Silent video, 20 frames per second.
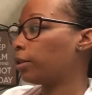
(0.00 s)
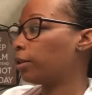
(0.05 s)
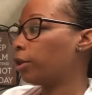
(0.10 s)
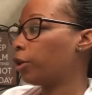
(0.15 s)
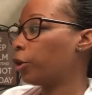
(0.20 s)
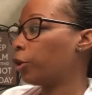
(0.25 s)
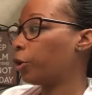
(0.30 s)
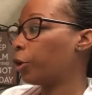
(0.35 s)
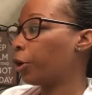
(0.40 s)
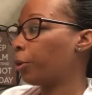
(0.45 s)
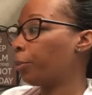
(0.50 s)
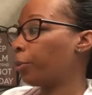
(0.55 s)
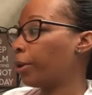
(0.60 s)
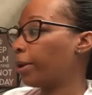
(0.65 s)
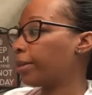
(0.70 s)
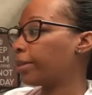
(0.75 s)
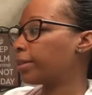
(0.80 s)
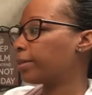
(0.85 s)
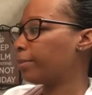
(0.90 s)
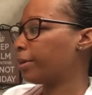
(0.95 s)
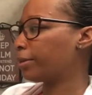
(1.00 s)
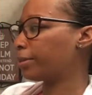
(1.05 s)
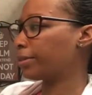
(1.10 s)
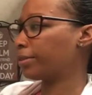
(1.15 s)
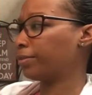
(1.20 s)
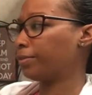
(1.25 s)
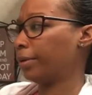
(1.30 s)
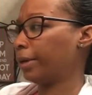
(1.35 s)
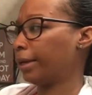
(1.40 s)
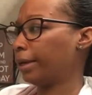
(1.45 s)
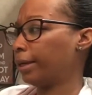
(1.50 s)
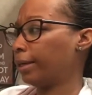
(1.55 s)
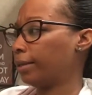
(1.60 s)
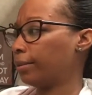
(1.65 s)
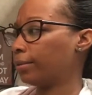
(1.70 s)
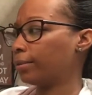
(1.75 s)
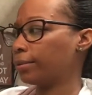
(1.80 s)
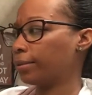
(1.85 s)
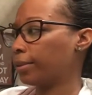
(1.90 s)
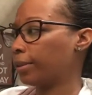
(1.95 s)
Your breath smells funny,
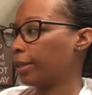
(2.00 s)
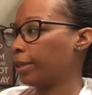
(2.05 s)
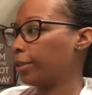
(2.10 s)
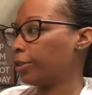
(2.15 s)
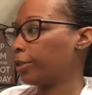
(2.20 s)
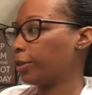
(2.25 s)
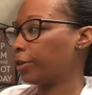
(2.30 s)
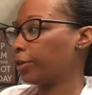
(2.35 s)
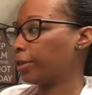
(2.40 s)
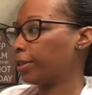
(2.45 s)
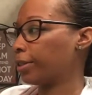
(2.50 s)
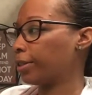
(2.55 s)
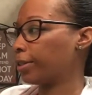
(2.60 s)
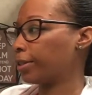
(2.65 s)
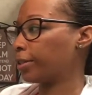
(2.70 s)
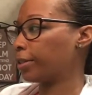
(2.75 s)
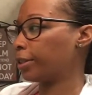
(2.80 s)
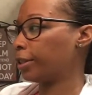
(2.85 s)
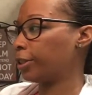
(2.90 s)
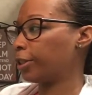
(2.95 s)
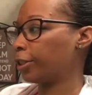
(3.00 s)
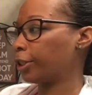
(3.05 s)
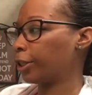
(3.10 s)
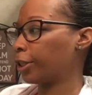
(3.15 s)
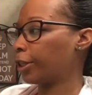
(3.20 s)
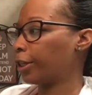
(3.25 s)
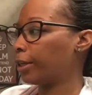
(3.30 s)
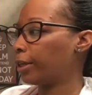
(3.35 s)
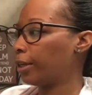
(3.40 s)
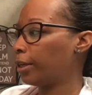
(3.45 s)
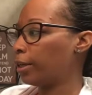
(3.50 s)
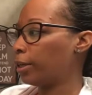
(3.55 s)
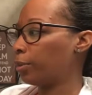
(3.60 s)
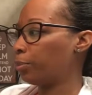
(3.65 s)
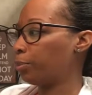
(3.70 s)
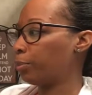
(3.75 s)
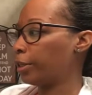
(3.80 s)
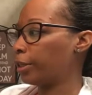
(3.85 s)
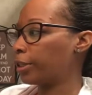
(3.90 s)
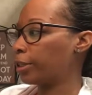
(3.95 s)
he told his teacher,
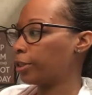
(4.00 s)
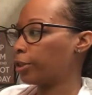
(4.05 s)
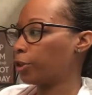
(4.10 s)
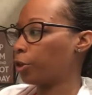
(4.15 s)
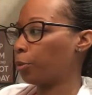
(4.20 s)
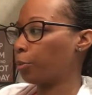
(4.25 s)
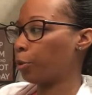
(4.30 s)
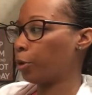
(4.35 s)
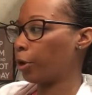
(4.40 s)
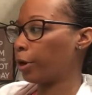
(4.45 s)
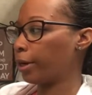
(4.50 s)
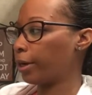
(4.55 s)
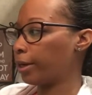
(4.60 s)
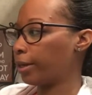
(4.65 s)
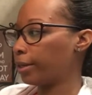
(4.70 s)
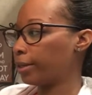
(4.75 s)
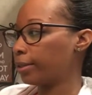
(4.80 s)
Mrs. Zamora.